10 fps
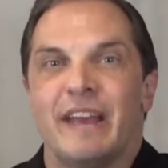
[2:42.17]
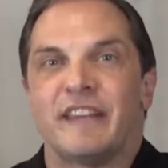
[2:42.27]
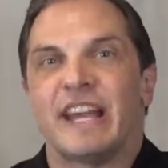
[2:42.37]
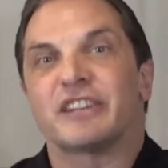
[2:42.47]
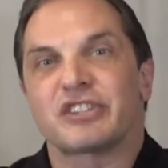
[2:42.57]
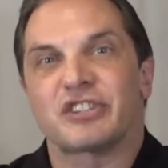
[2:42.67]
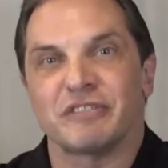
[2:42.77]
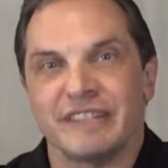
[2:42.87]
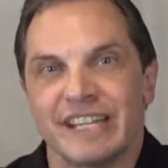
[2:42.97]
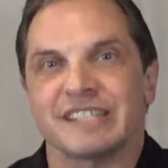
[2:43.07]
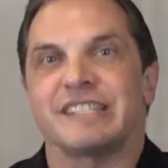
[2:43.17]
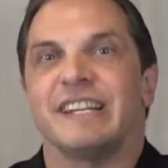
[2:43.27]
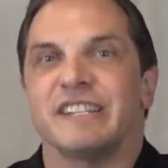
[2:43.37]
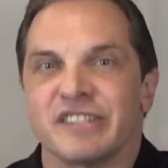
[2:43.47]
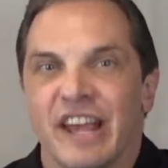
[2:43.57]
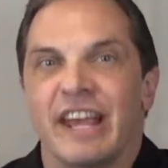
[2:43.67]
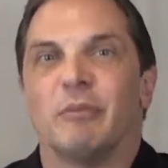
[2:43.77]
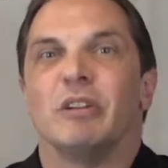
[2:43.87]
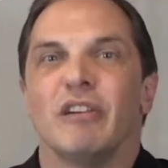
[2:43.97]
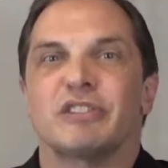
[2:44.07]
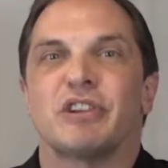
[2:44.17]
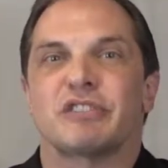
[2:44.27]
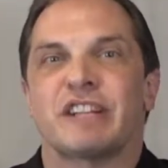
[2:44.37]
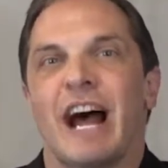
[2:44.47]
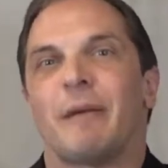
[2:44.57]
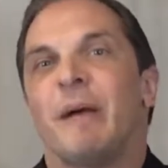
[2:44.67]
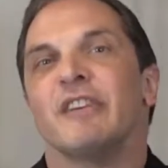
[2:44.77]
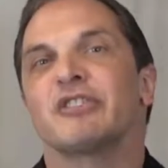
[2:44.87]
If you get a certain distance, it will also stop.